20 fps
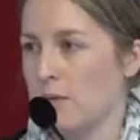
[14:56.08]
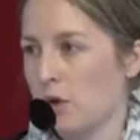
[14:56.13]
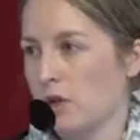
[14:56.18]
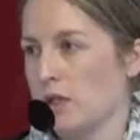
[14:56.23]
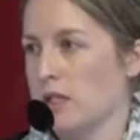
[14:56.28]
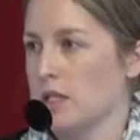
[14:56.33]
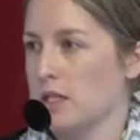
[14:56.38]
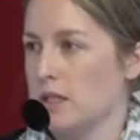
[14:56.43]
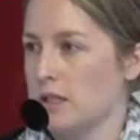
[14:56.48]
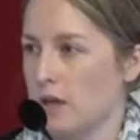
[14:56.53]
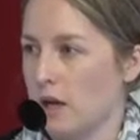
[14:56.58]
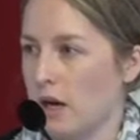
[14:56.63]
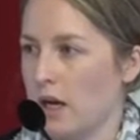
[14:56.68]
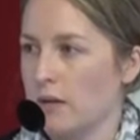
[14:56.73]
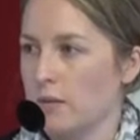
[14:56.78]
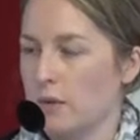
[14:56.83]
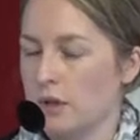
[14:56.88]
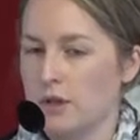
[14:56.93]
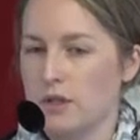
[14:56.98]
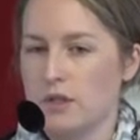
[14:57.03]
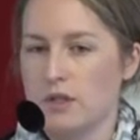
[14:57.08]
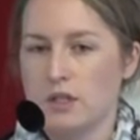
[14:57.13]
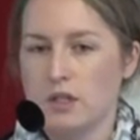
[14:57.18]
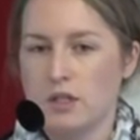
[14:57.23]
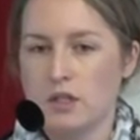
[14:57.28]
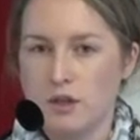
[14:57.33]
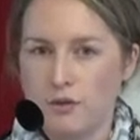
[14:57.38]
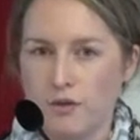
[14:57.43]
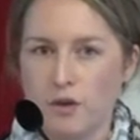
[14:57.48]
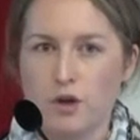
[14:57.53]
most excited
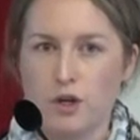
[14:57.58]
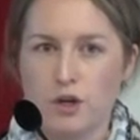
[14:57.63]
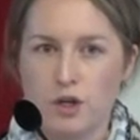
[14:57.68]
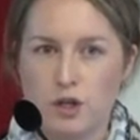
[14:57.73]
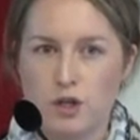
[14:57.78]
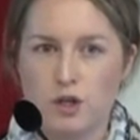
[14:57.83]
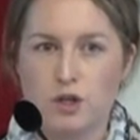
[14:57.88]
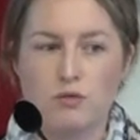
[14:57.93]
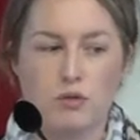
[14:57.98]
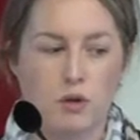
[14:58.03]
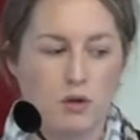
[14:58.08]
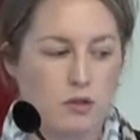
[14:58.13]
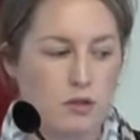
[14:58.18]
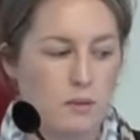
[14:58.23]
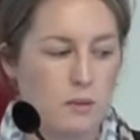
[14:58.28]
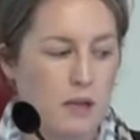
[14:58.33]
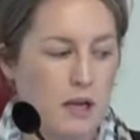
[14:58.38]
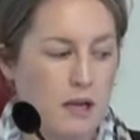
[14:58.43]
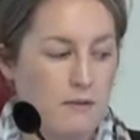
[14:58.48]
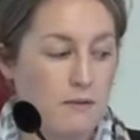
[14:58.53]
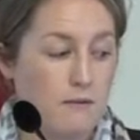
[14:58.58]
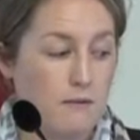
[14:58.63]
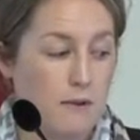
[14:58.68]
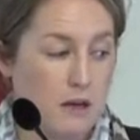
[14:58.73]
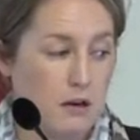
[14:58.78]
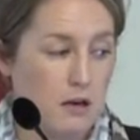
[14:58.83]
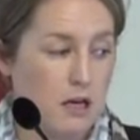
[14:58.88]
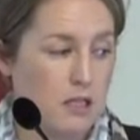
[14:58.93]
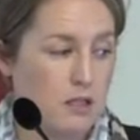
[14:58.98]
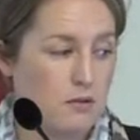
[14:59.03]
because you've got a huge role to play for
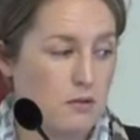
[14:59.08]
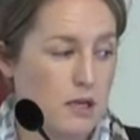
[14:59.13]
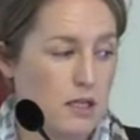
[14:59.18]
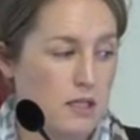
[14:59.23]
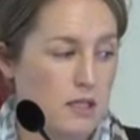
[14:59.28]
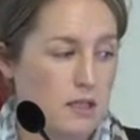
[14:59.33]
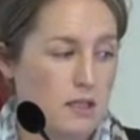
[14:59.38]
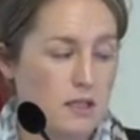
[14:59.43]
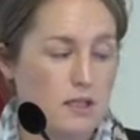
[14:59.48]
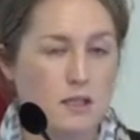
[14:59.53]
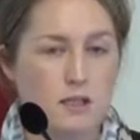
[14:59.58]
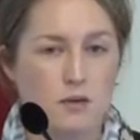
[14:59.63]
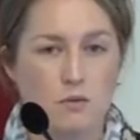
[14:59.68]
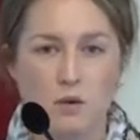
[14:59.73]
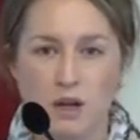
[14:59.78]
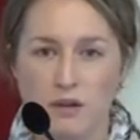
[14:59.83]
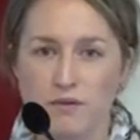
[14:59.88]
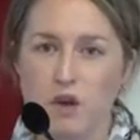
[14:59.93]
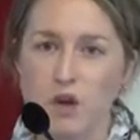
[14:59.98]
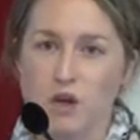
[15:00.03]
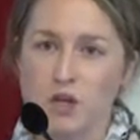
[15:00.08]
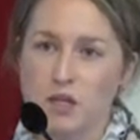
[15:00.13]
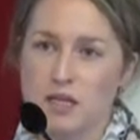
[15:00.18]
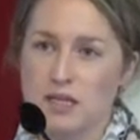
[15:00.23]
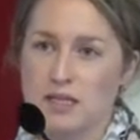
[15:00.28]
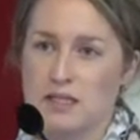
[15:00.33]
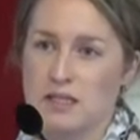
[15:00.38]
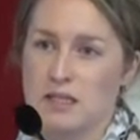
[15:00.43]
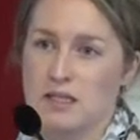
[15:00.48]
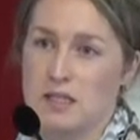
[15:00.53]
various reasons. We've got an
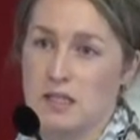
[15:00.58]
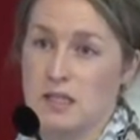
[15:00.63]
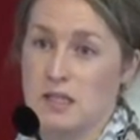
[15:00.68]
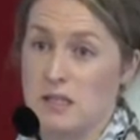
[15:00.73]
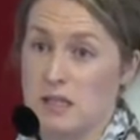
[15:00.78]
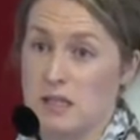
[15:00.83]
existing